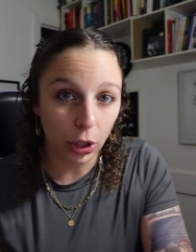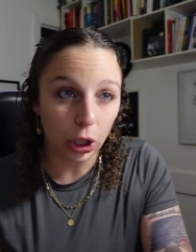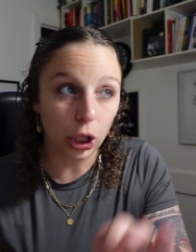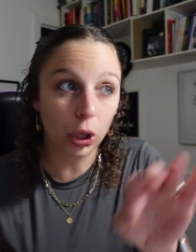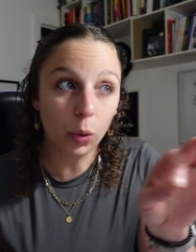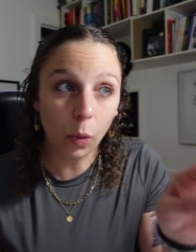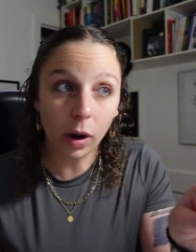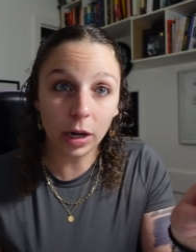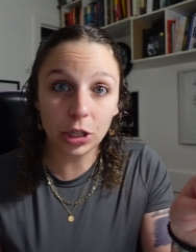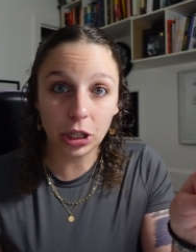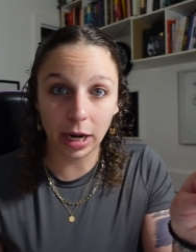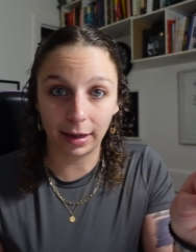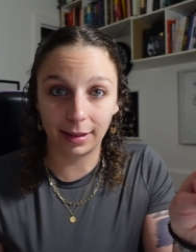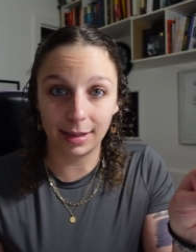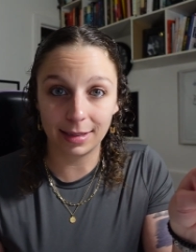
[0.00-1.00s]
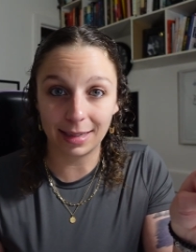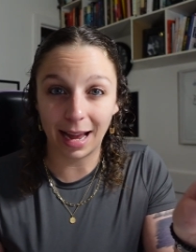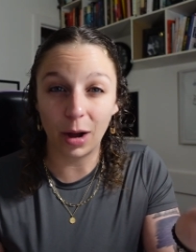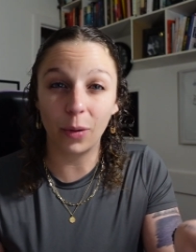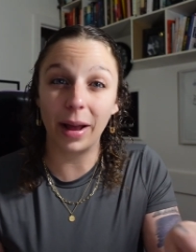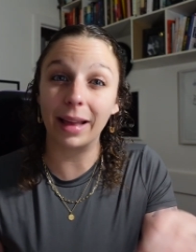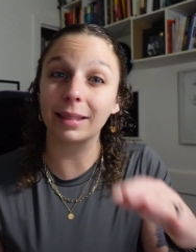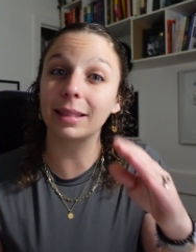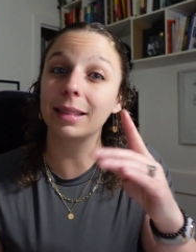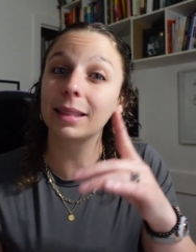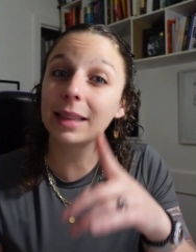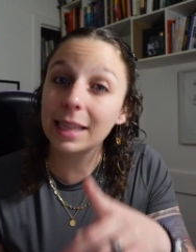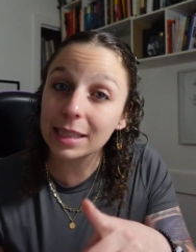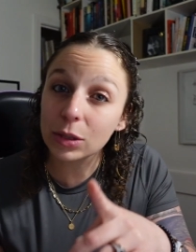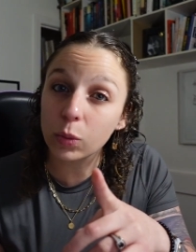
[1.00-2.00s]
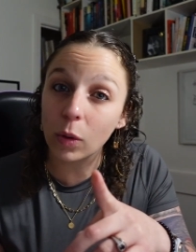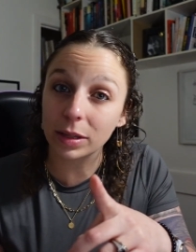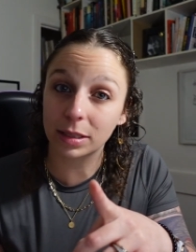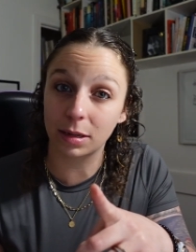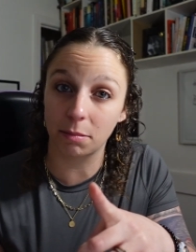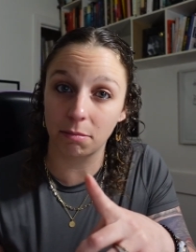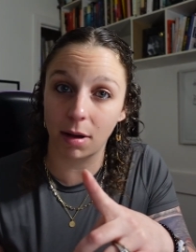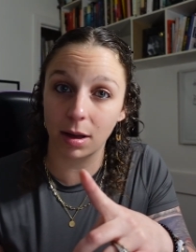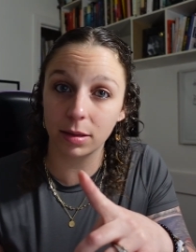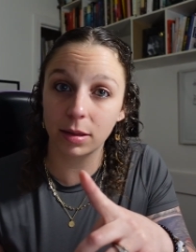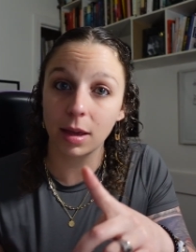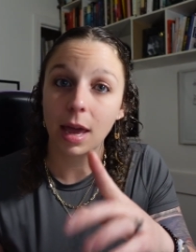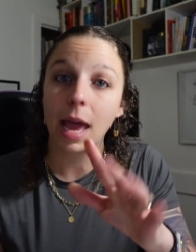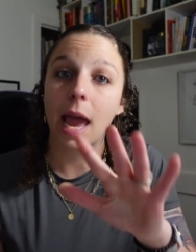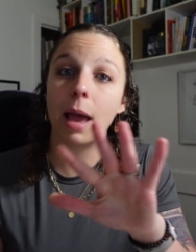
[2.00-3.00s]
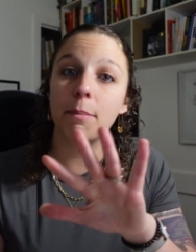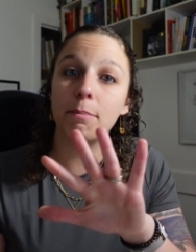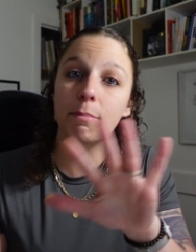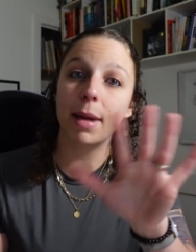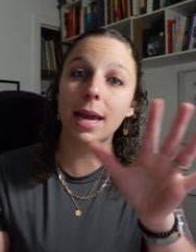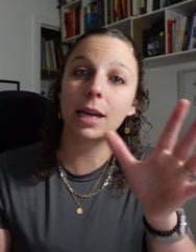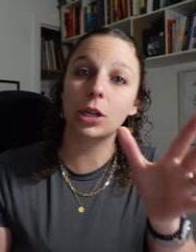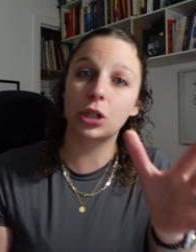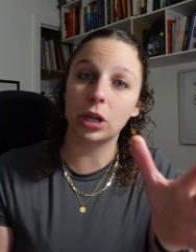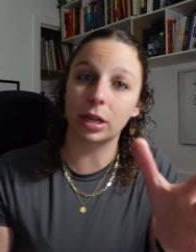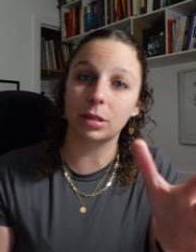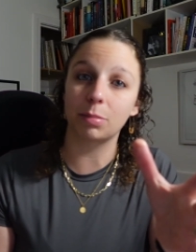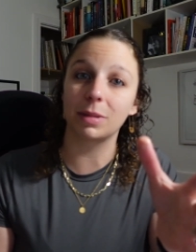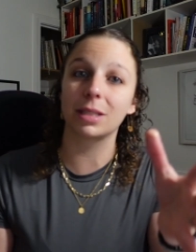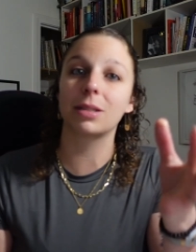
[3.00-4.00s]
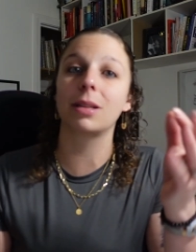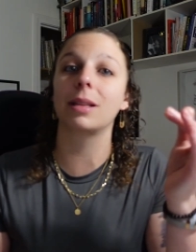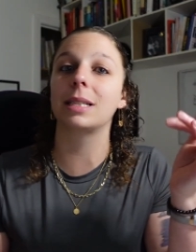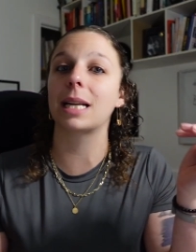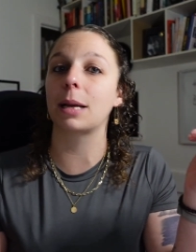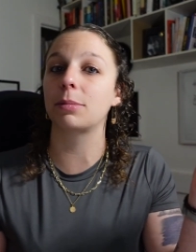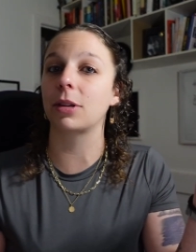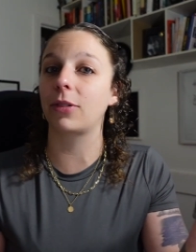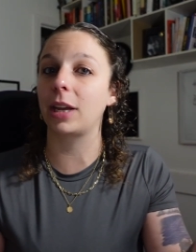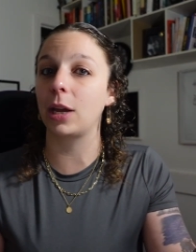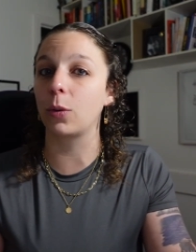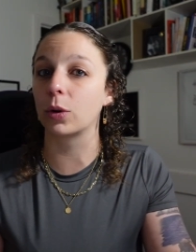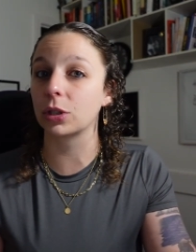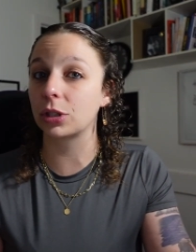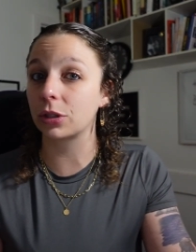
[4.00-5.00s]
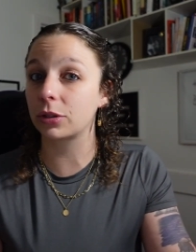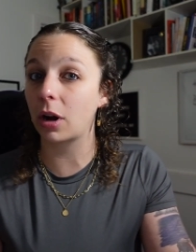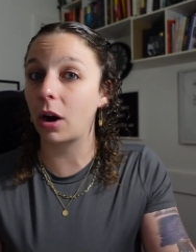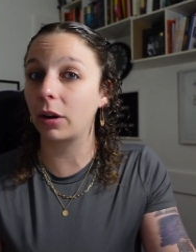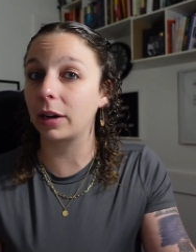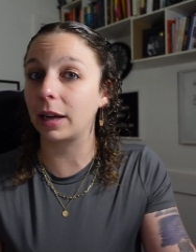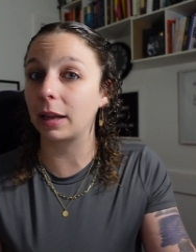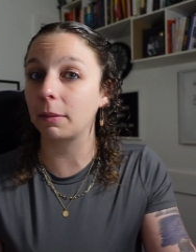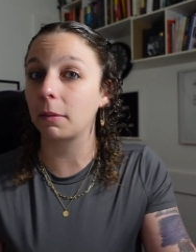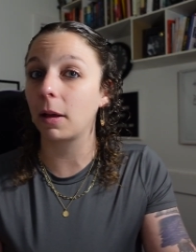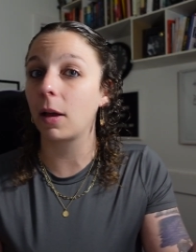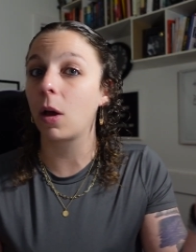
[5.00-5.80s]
you want to check this out at least once a month and make adjustments to the types of keywords you're targeting,